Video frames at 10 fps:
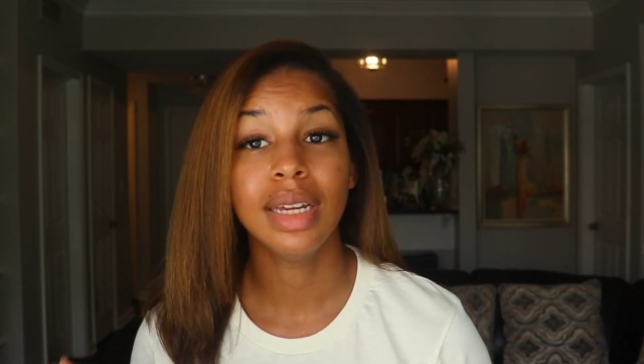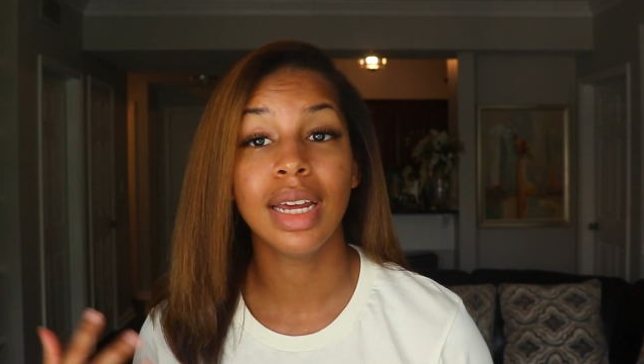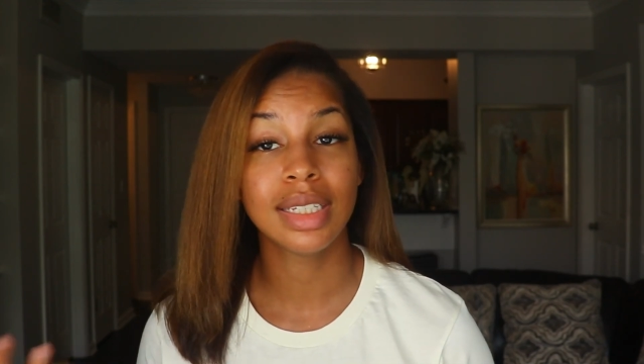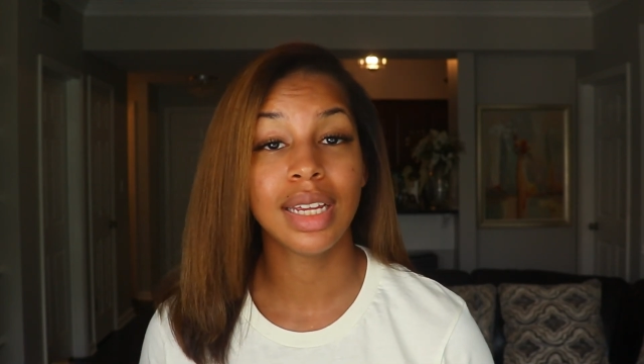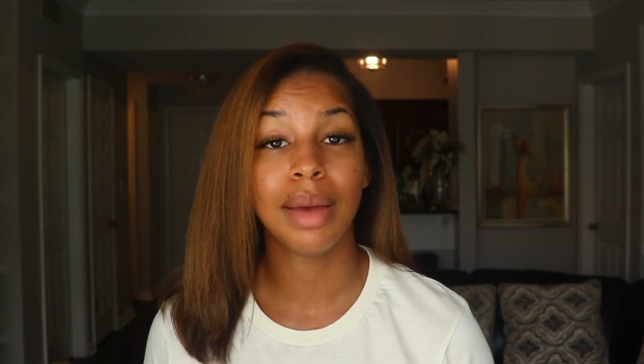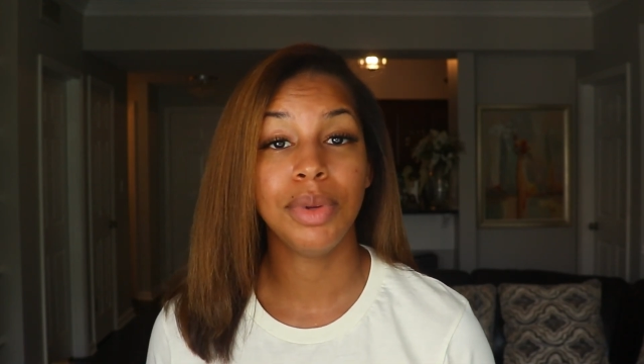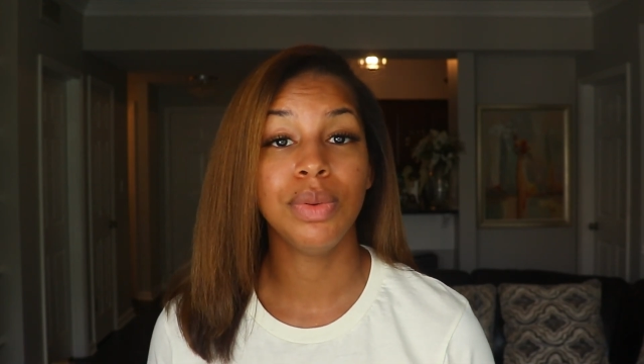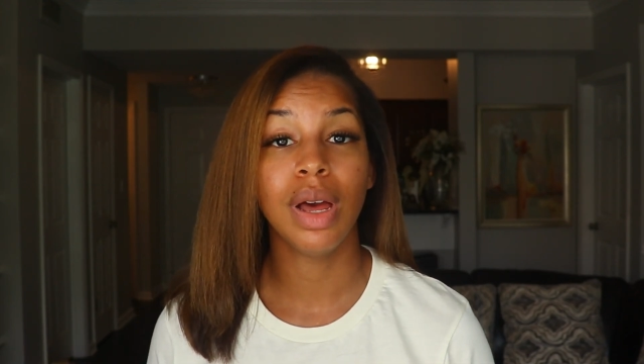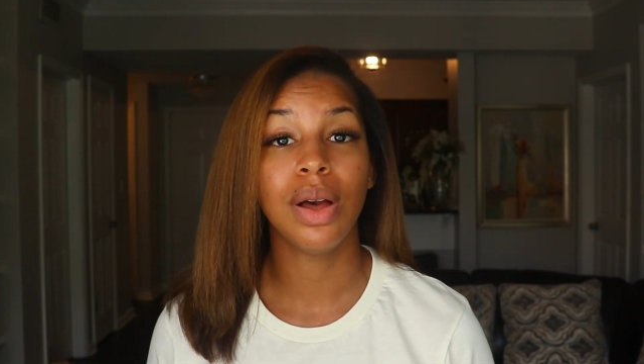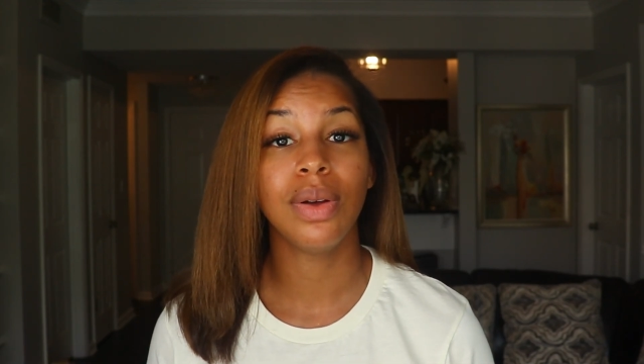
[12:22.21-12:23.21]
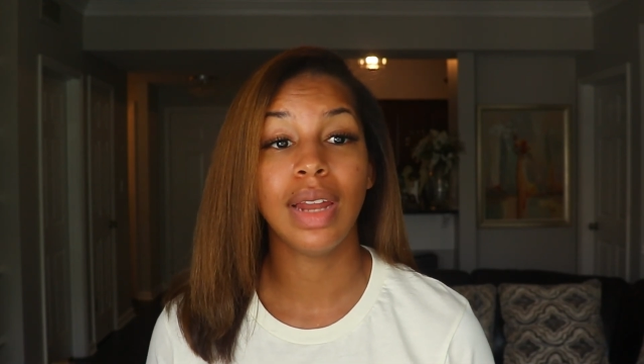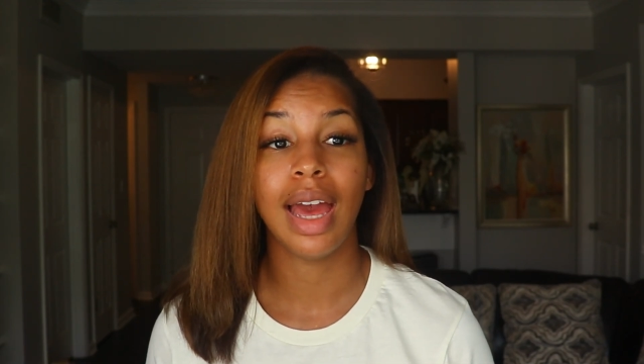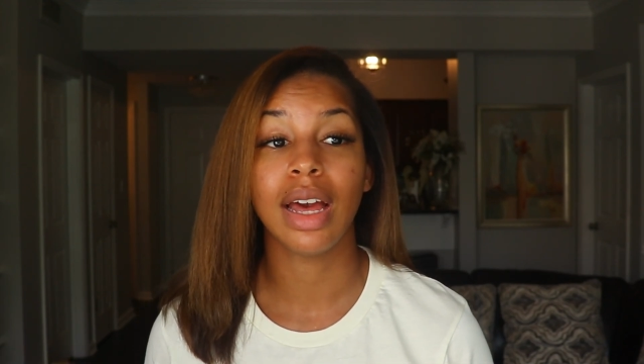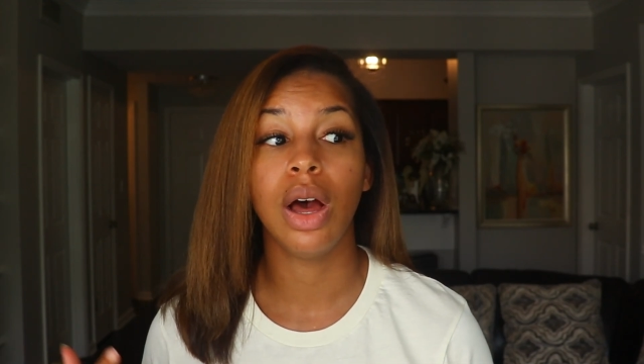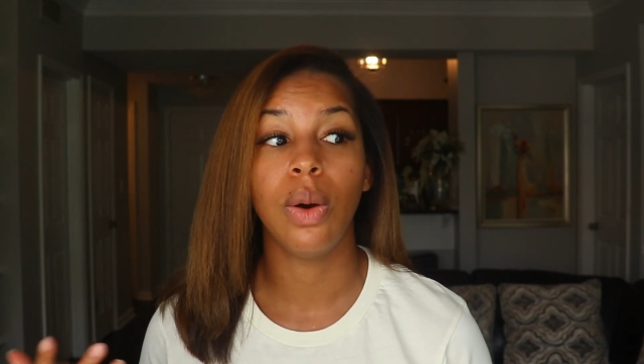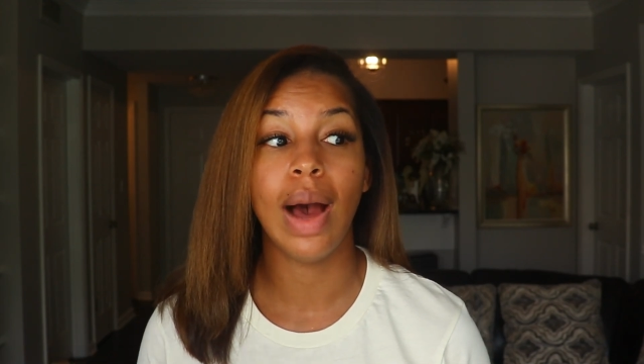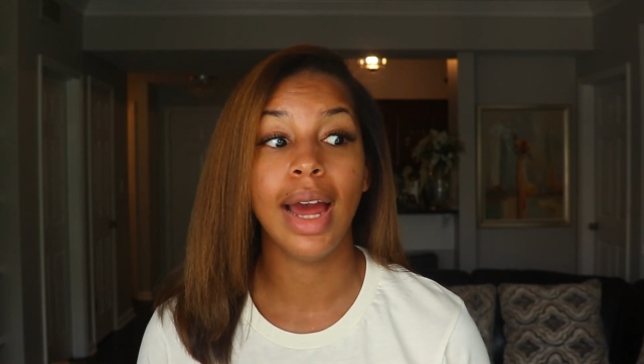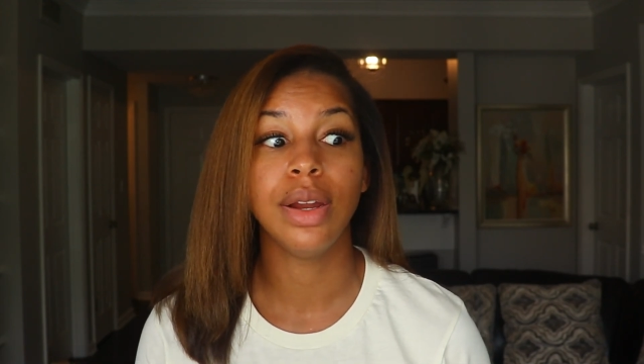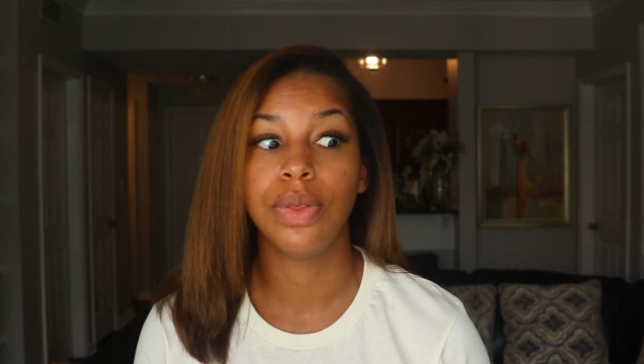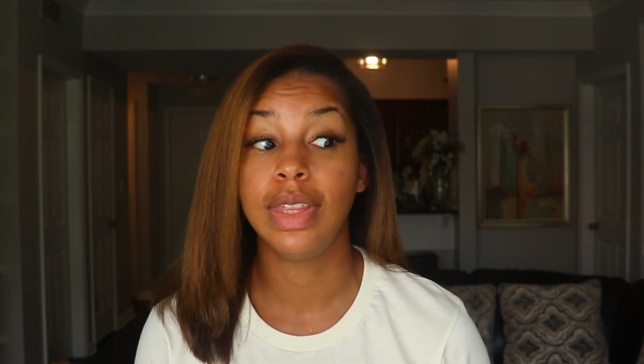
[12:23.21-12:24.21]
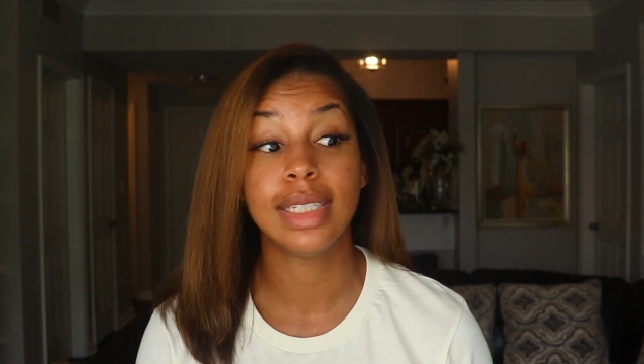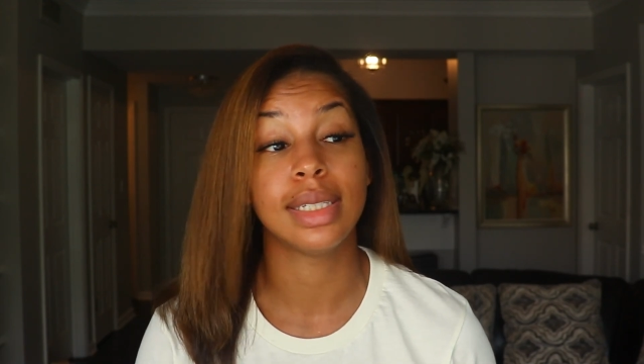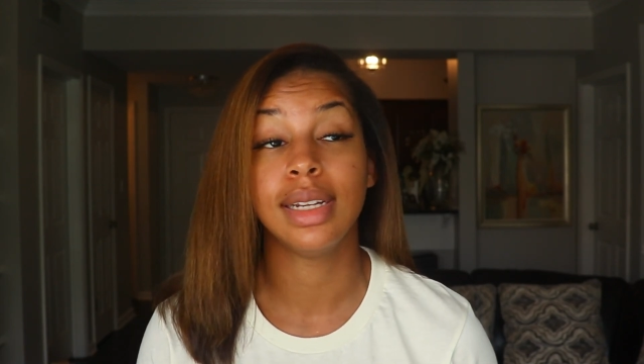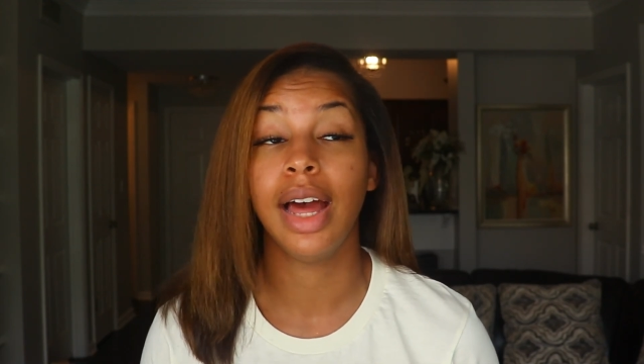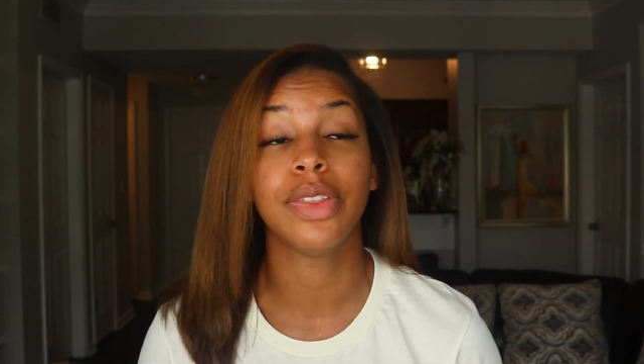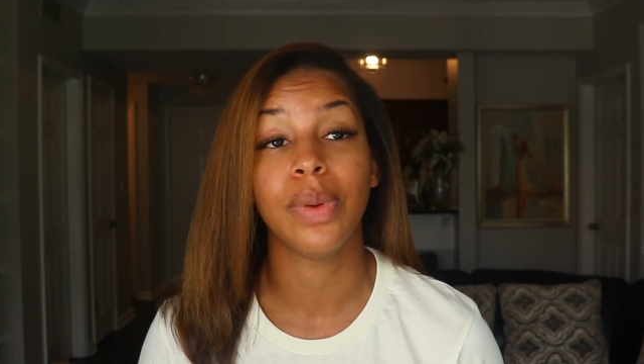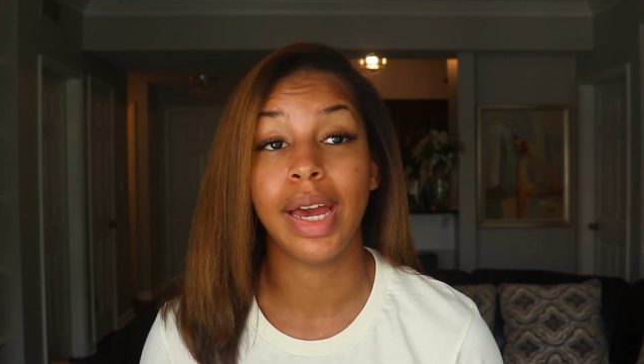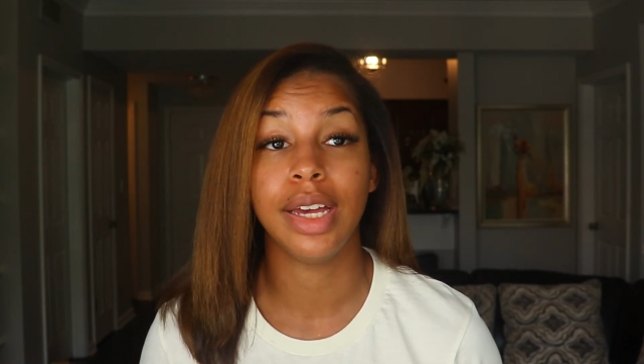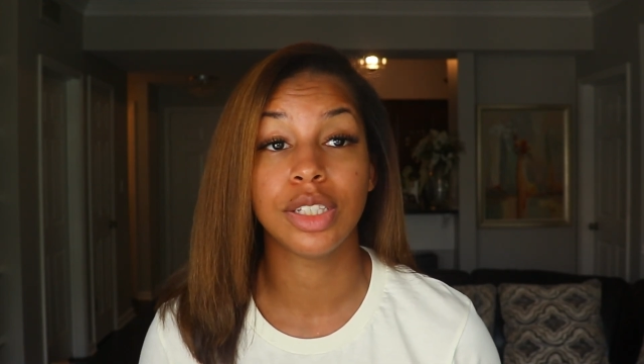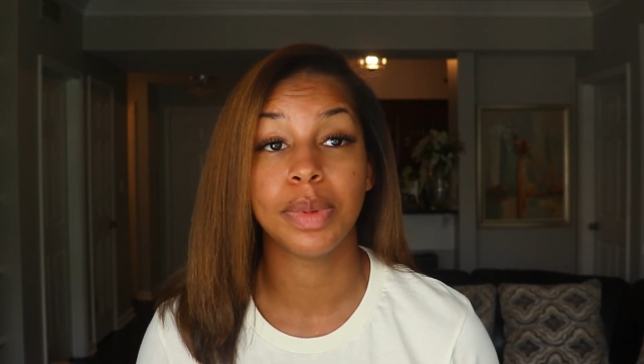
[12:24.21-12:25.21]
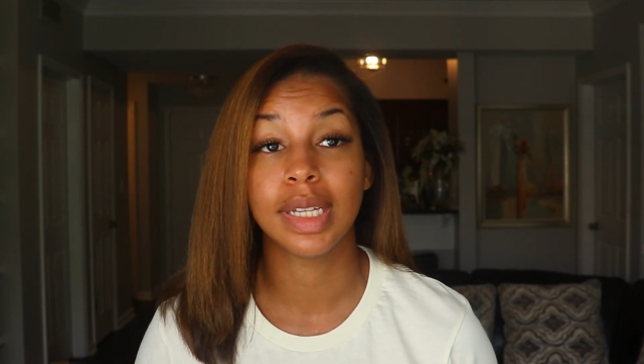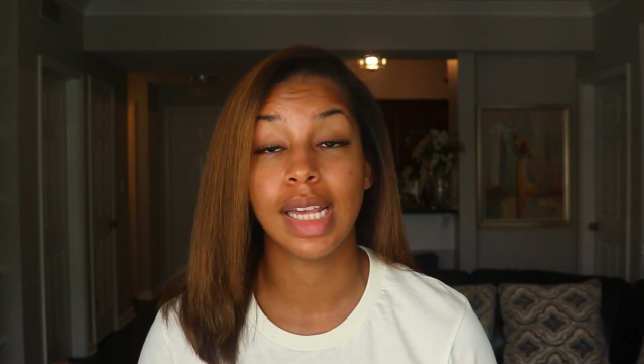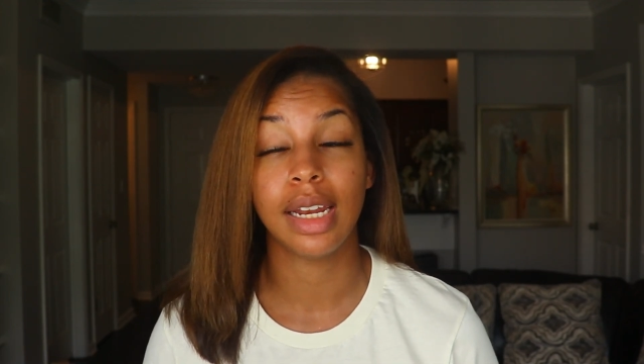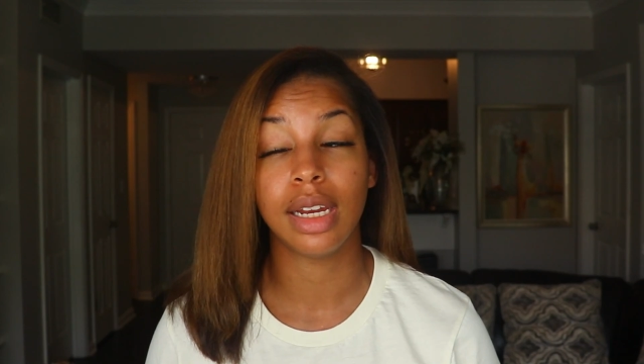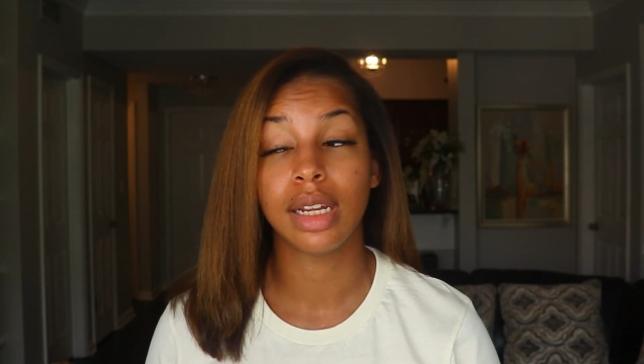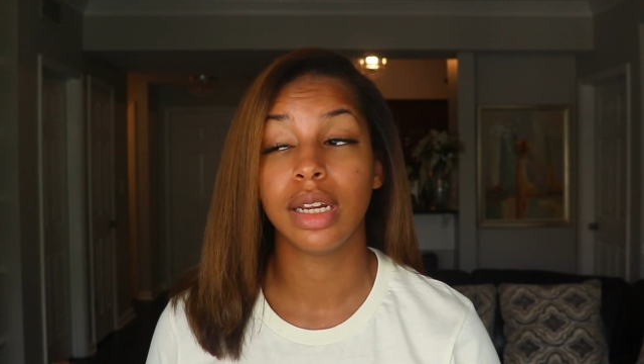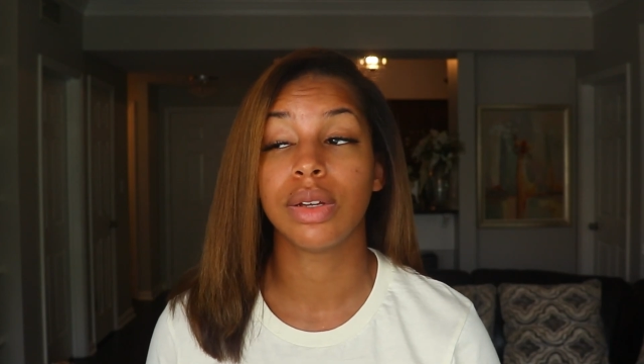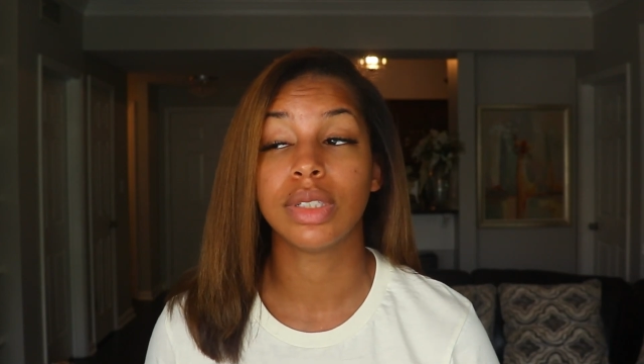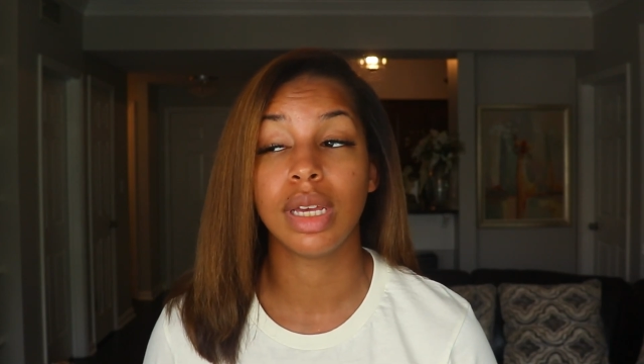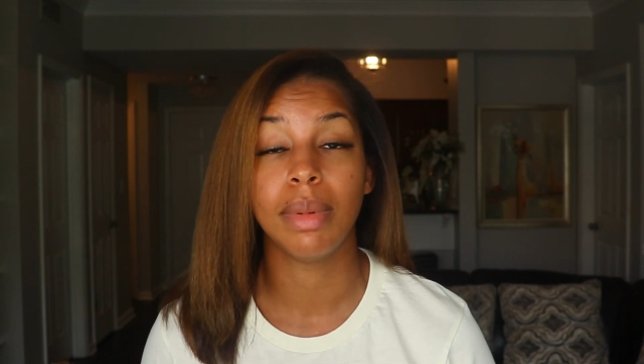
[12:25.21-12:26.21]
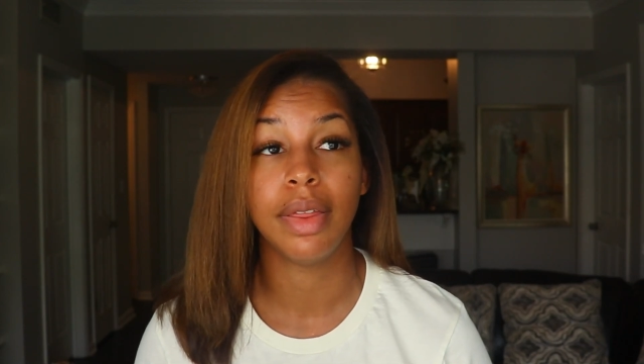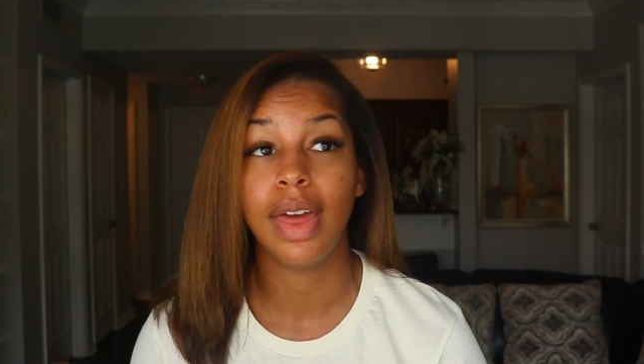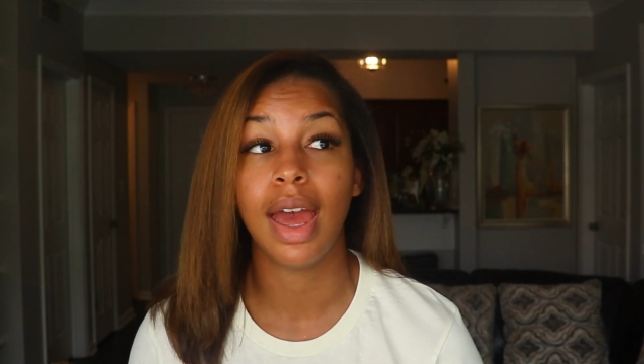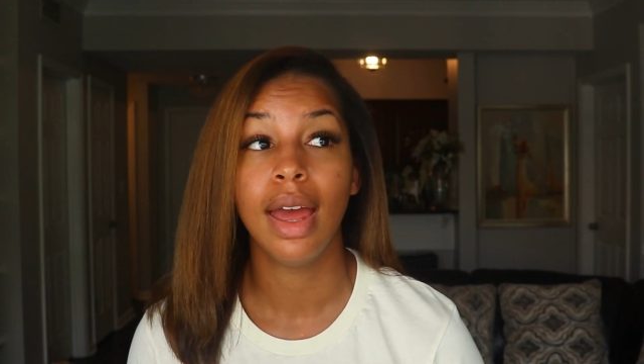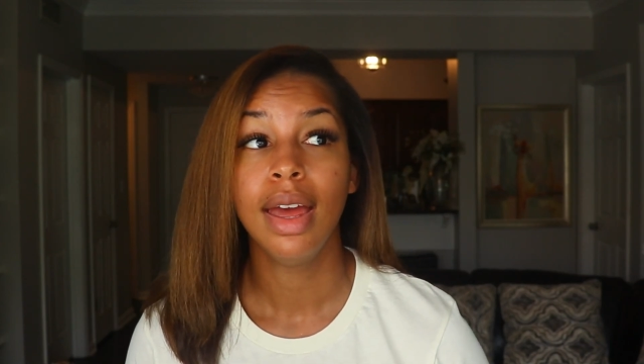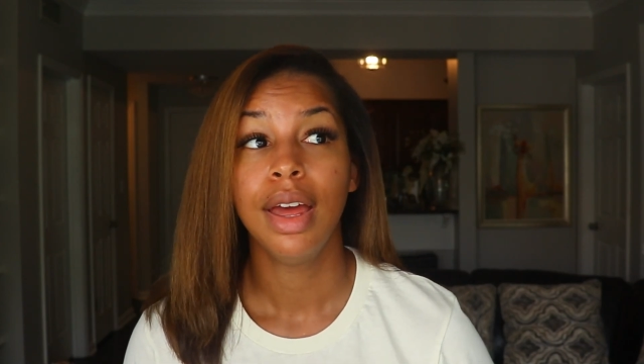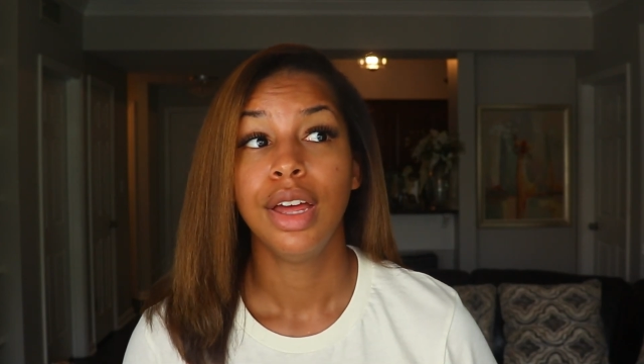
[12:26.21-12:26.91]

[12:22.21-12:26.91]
Next time you know, like, oh, I know this is not the right answer because I did a clinical sim on that